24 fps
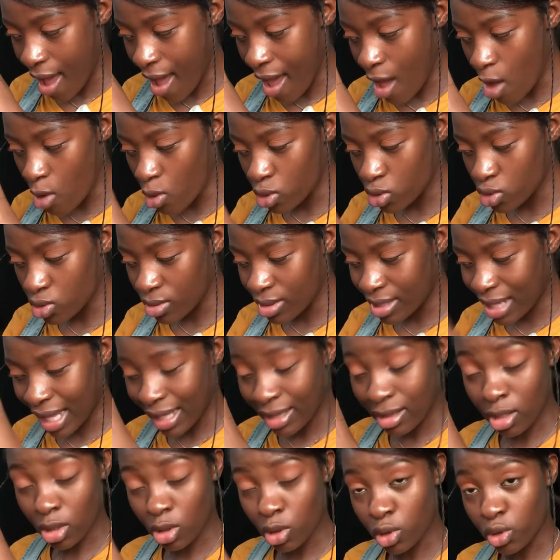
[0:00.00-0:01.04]
I also
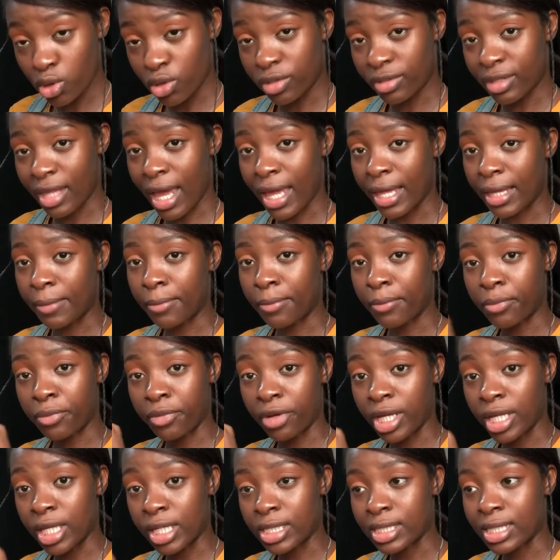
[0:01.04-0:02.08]
like the look that it
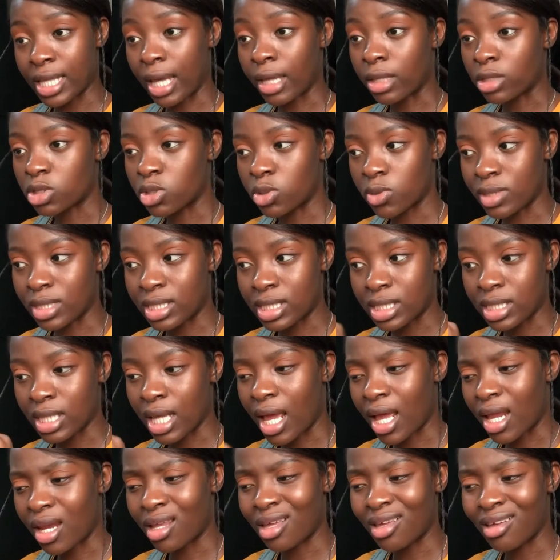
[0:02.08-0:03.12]
brings, like
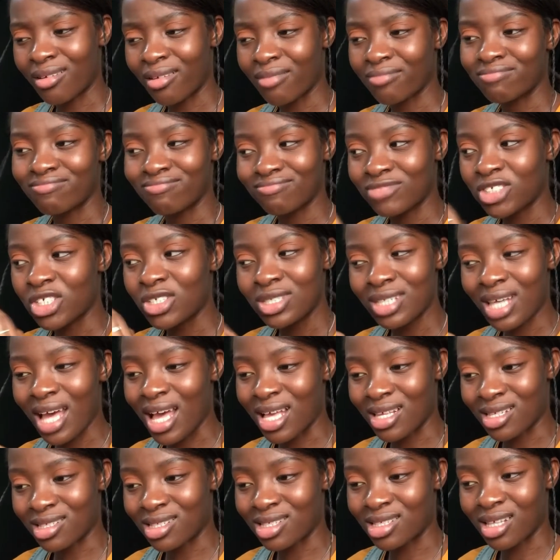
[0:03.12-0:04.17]
twisted. It just
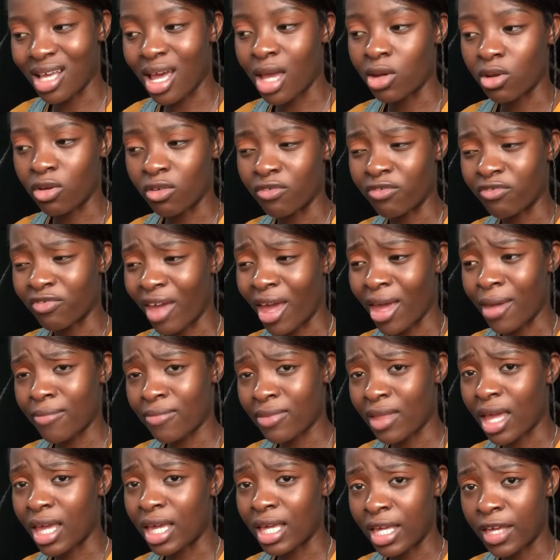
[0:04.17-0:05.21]
has this kind of
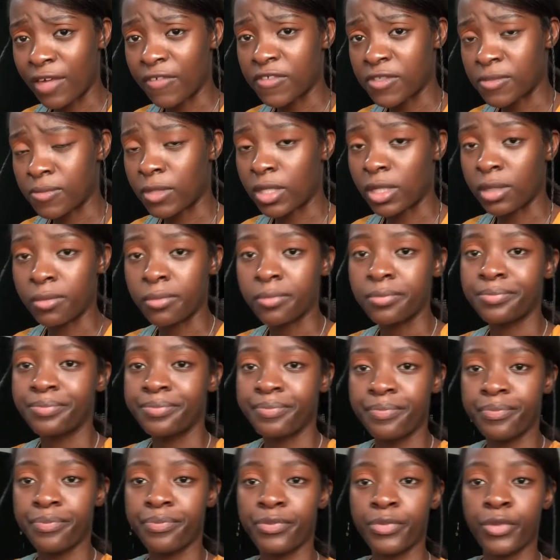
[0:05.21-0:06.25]
vibe that it gives me.
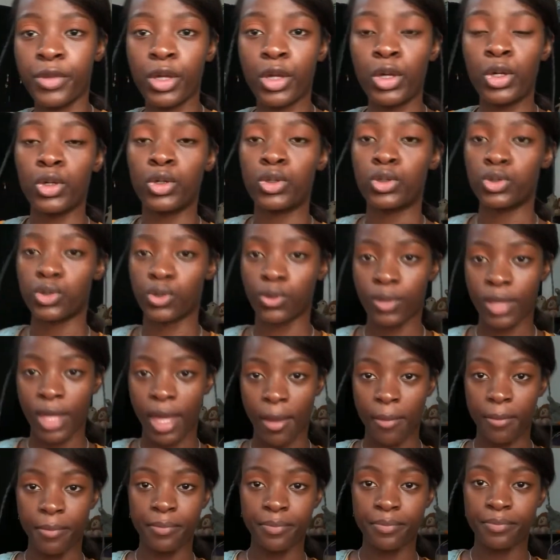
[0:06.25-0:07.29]
So
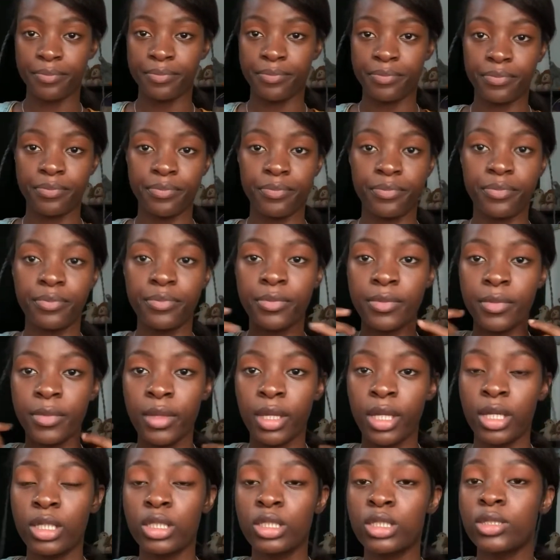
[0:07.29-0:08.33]
yeah,
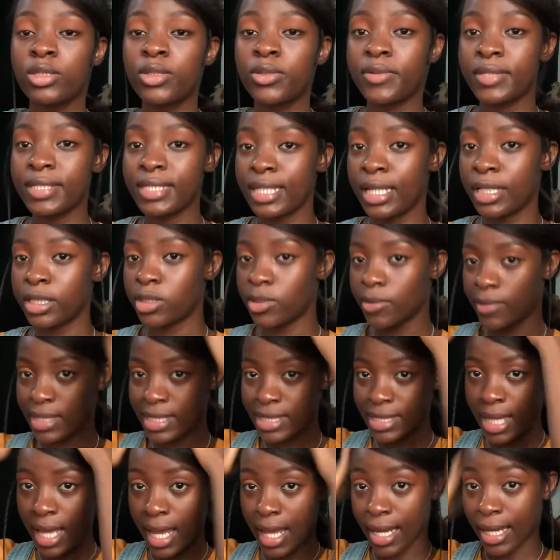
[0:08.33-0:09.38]

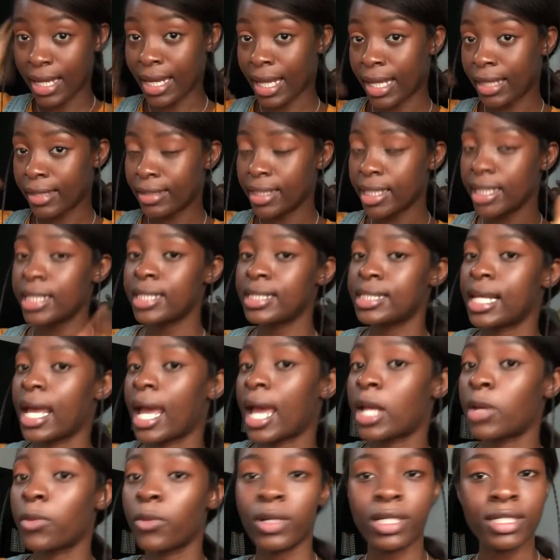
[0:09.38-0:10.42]
twisted like this,
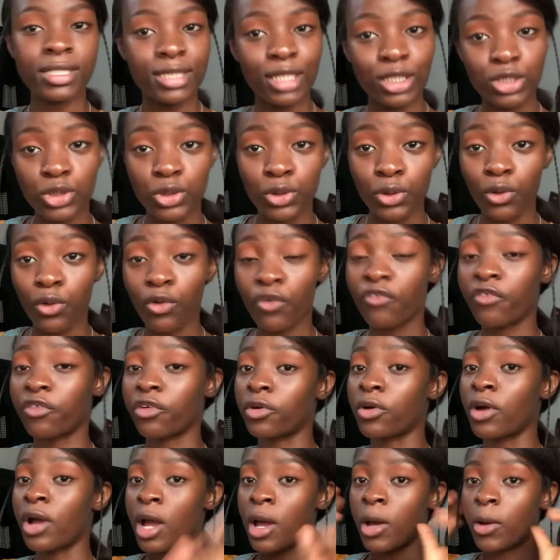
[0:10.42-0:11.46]
and we're set to go
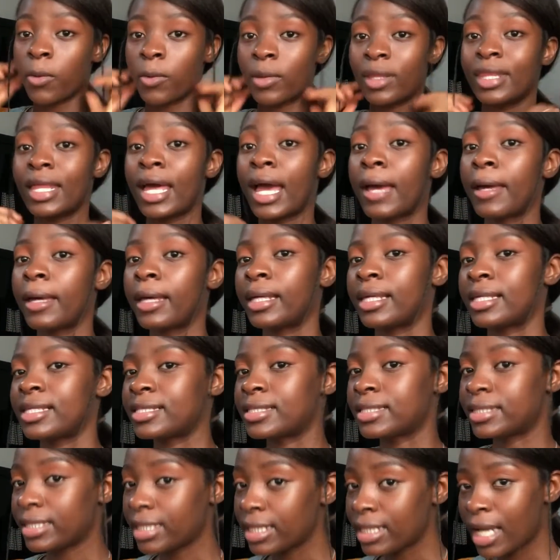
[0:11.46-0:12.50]
for whether
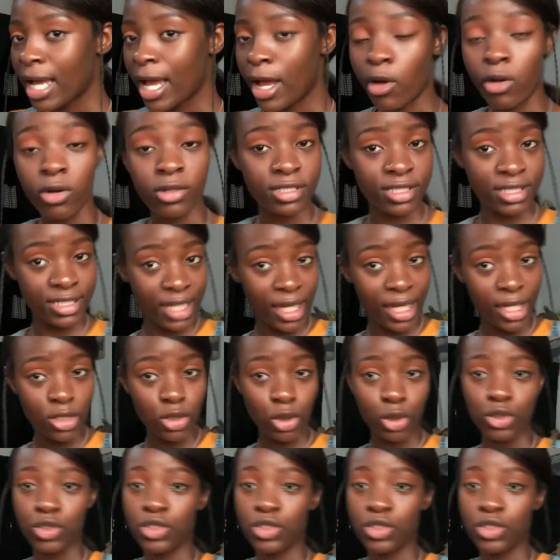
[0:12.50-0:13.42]
it's dinner or date or